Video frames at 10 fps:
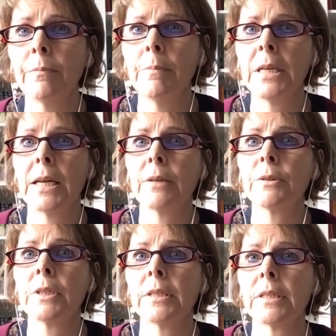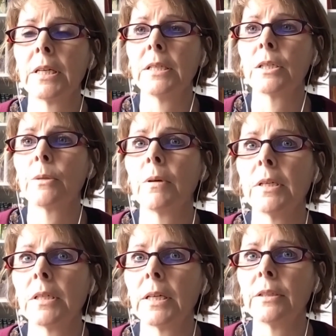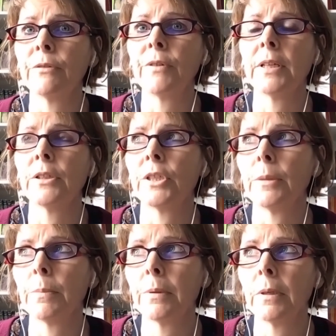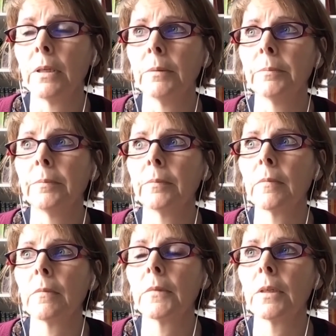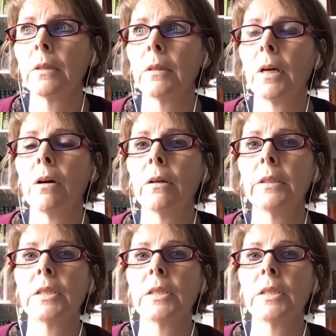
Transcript: been out to the States twice. I had a fellowship, the Hartness